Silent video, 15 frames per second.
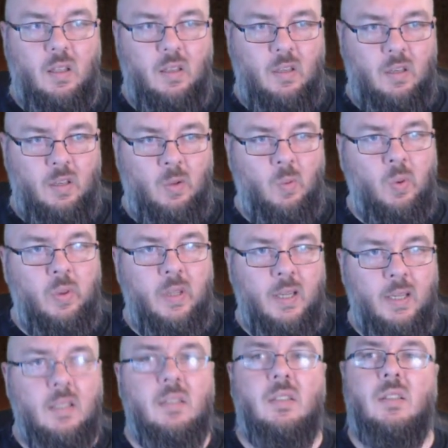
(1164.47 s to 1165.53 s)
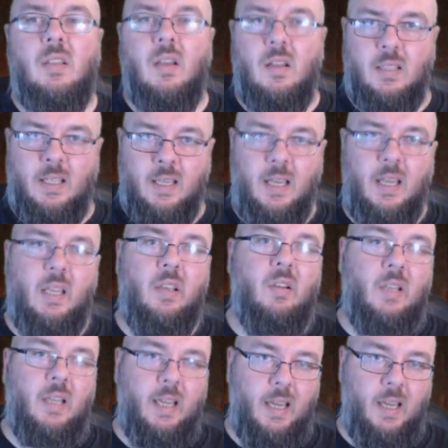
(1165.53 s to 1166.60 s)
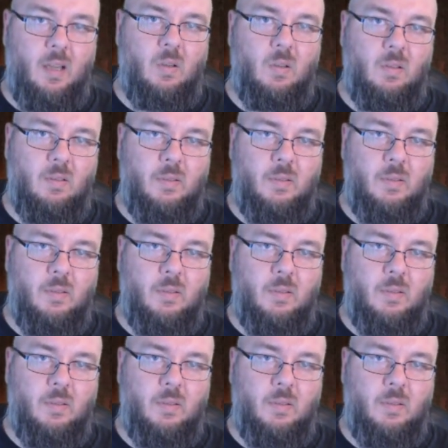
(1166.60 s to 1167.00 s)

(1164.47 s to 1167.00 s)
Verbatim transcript: You will then start to get your kit on.